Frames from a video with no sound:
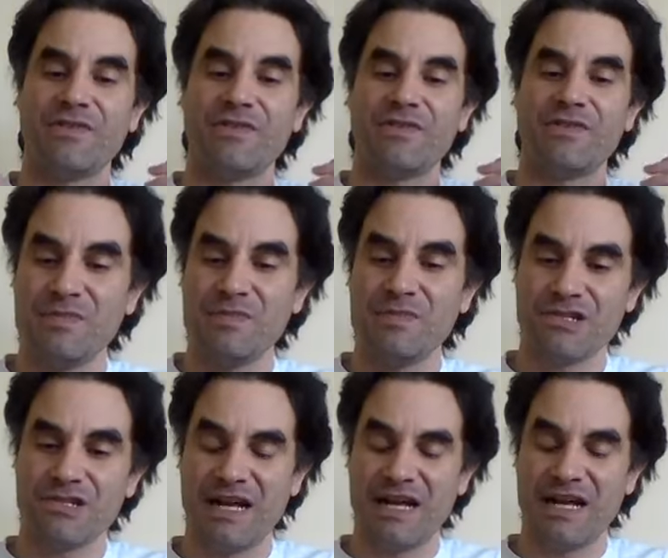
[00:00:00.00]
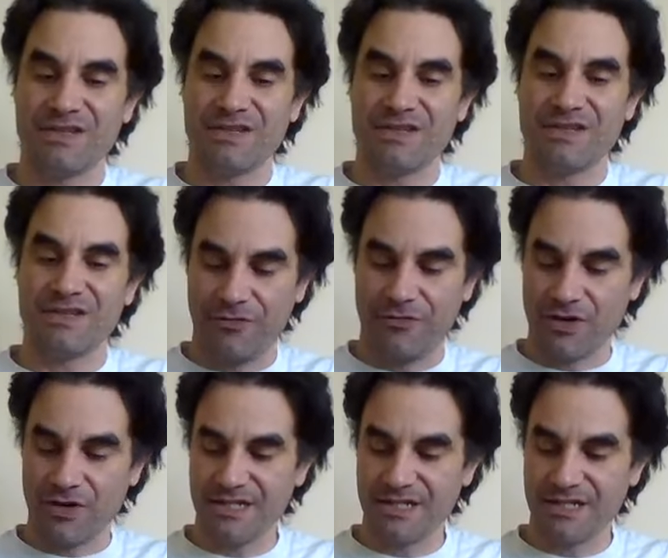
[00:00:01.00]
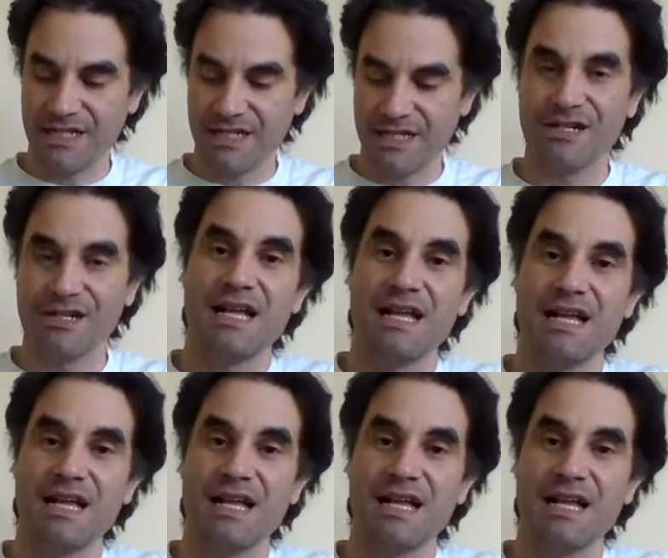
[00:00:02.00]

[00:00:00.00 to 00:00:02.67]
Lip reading: very much about this kind of frontier